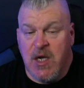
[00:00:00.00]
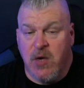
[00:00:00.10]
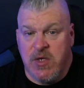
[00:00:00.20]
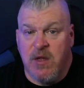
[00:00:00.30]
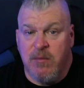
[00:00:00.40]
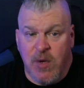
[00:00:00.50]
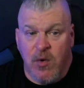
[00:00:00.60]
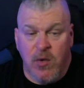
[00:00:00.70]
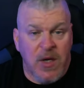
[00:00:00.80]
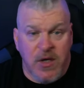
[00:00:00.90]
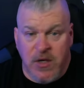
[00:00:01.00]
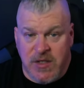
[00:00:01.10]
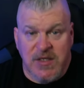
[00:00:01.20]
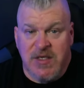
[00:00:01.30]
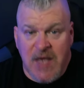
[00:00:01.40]
go to the moon, you
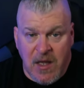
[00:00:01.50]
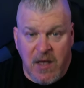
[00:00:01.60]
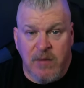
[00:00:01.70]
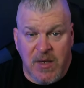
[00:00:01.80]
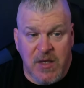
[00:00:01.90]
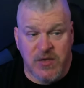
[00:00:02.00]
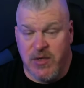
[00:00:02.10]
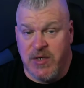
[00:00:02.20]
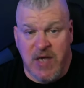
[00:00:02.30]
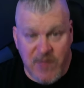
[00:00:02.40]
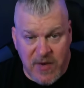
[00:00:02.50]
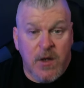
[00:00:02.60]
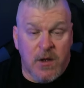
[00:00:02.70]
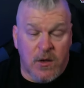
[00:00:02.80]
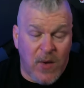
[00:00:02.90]
just sell it because you're a dummy.
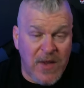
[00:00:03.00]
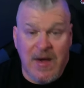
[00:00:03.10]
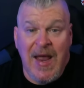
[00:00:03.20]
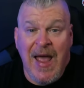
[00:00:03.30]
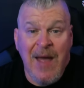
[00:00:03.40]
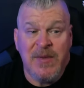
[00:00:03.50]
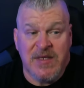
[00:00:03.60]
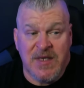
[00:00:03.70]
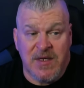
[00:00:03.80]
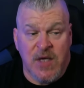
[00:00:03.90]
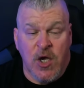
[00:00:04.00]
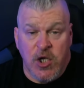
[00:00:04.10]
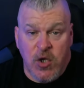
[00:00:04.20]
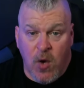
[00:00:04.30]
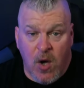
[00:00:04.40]
The way that it happens is
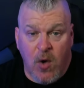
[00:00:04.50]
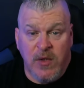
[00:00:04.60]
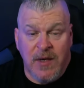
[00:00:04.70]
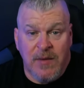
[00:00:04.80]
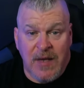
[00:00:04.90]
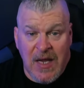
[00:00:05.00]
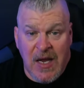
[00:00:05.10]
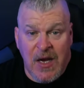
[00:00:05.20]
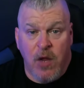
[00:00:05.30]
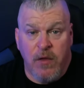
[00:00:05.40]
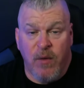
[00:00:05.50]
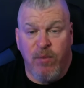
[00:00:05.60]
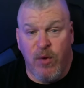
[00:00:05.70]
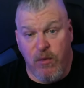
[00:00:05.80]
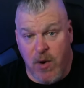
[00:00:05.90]
you hold it in the
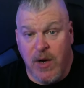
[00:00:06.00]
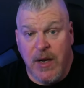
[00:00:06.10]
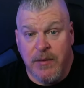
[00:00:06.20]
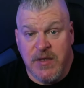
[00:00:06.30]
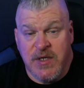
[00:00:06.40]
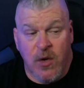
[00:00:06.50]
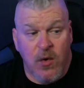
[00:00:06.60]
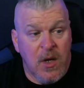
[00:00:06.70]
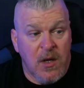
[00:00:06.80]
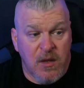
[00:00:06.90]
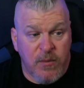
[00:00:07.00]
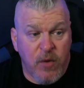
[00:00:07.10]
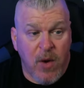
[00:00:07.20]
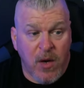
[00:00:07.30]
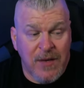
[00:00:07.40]
bull market. So the bull
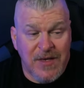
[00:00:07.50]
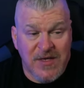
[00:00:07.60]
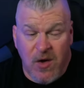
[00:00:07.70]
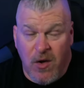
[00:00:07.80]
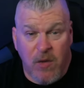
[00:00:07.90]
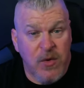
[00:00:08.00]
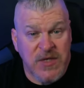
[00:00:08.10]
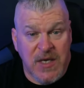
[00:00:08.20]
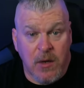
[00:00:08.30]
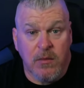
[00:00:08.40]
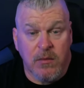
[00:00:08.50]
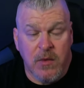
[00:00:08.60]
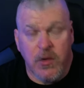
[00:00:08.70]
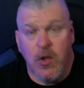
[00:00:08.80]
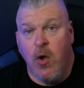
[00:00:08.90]
market is almost here,
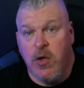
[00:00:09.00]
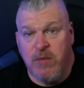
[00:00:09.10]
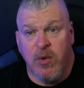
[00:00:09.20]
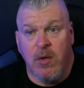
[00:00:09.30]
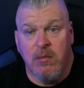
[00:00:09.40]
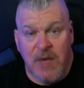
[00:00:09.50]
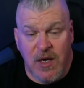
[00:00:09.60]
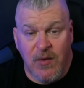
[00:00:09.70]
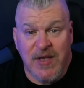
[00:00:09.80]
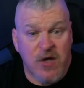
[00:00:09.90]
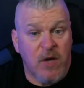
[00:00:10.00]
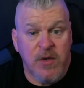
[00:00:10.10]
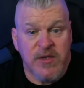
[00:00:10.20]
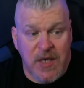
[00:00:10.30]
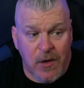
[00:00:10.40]
or the golden bull, anyway, is
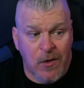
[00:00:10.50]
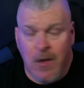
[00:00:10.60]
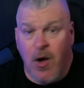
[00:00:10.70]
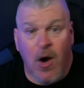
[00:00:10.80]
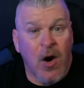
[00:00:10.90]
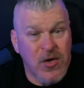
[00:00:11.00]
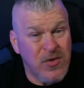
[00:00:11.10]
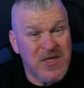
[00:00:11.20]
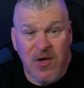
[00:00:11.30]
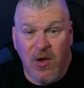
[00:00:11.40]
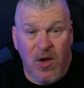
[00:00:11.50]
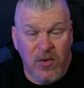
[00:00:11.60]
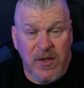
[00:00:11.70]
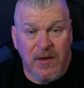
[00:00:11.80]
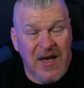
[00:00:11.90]
almost here. Are you still
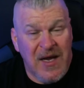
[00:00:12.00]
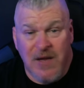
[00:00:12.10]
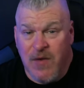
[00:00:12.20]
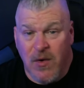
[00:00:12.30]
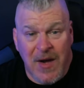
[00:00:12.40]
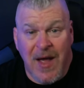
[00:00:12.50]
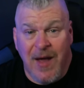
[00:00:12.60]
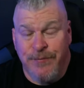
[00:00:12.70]
holding? And if you're not,